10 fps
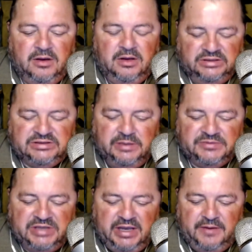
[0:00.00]
Said, I'm
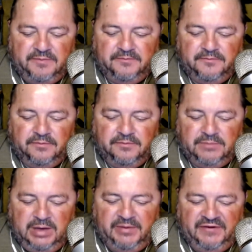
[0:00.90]
sad,
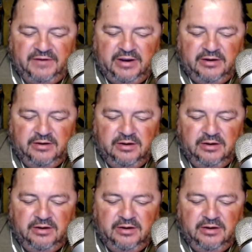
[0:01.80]
made me sad